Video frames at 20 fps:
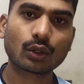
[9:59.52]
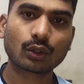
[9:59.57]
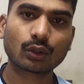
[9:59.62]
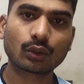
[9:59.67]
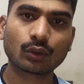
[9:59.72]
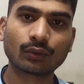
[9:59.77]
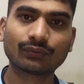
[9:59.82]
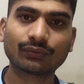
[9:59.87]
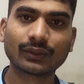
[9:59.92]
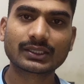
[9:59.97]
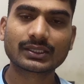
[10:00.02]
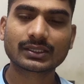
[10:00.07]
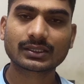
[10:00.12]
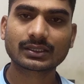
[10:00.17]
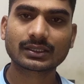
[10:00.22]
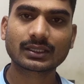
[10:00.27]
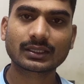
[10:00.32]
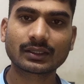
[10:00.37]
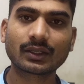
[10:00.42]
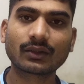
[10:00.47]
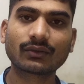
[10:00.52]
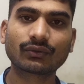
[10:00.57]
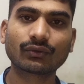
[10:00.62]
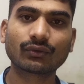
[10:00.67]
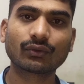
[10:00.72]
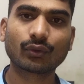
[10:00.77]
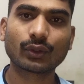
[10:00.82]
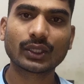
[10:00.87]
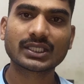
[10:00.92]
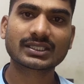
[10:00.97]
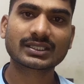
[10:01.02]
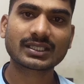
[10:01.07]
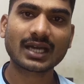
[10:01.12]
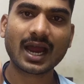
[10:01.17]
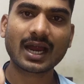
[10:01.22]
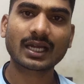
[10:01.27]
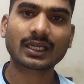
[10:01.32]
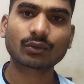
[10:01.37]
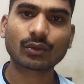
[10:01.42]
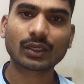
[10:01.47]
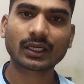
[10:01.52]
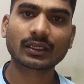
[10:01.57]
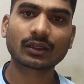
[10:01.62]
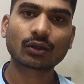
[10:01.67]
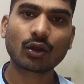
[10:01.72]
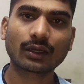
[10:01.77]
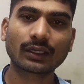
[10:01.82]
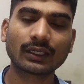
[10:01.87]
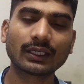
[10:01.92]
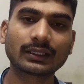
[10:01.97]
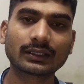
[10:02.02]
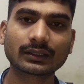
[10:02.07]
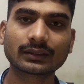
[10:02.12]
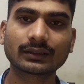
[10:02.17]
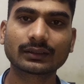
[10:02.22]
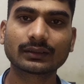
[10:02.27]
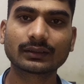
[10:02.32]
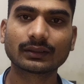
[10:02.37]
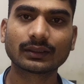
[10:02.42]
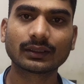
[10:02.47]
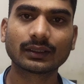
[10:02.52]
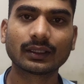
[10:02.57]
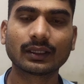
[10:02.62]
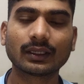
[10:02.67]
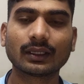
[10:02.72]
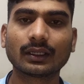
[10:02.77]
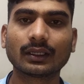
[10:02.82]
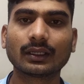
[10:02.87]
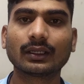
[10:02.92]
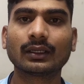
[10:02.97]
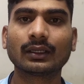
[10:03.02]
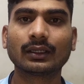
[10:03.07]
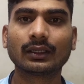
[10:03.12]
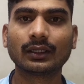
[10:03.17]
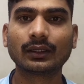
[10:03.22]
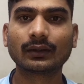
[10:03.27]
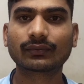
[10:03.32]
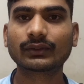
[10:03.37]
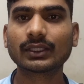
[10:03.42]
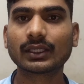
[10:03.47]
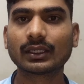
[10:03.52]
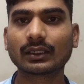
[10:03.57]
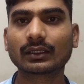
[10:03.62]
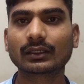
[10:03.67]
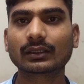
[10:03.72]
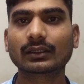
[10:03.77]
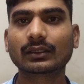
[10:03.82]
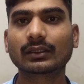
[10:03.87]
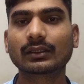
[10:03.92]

So if we, if we start working on it, if